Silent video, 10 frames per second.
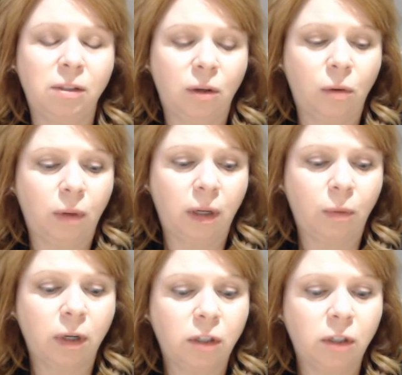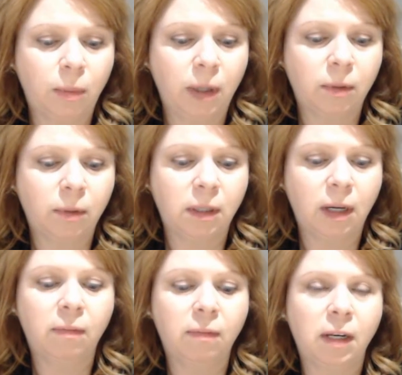So I wanted you to be able to
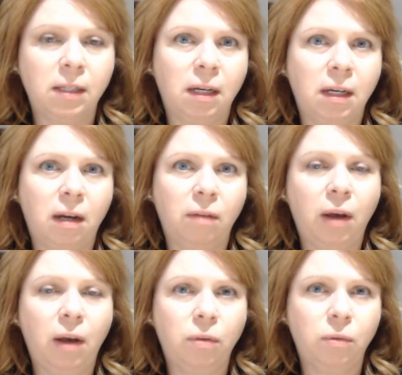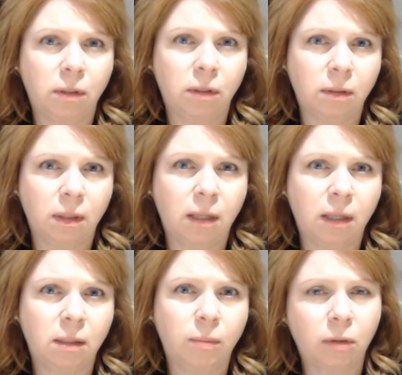have an idea of how those skills and
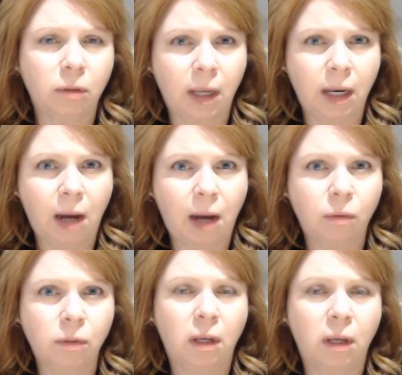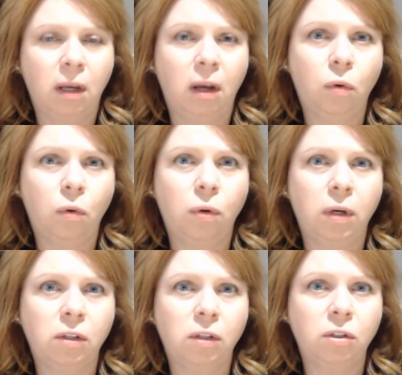concepts are laid out
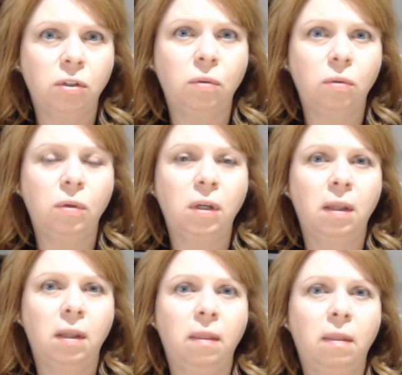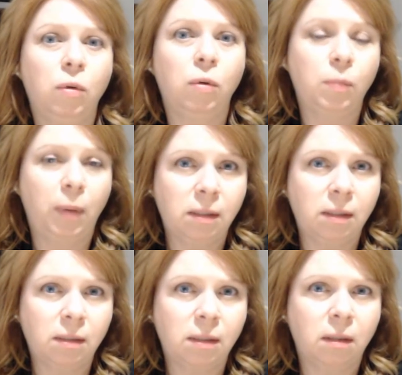according to the most
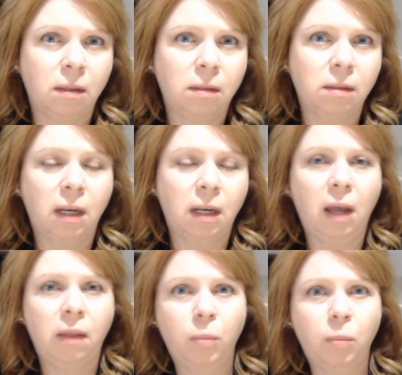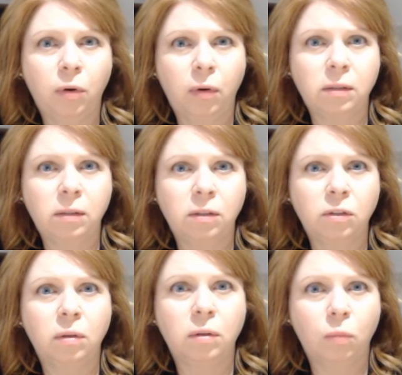basic skills and how they progress
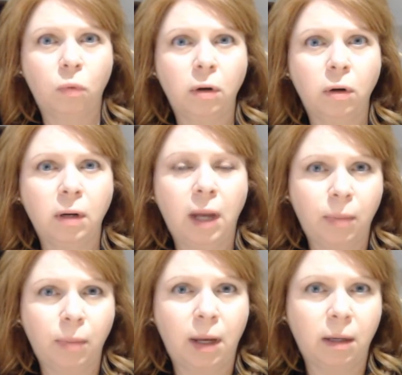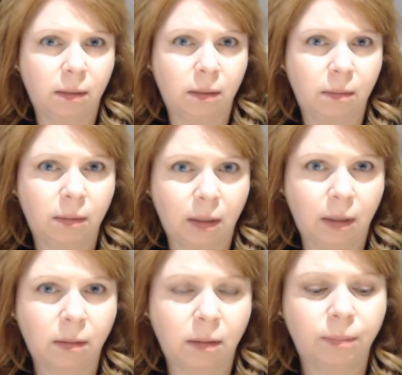to the more complex
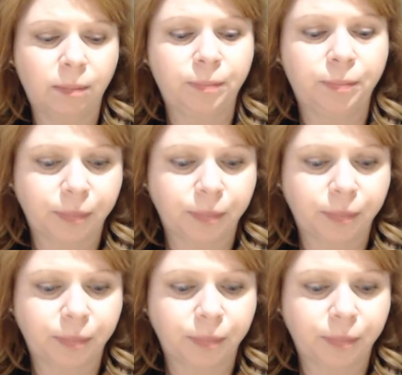skills.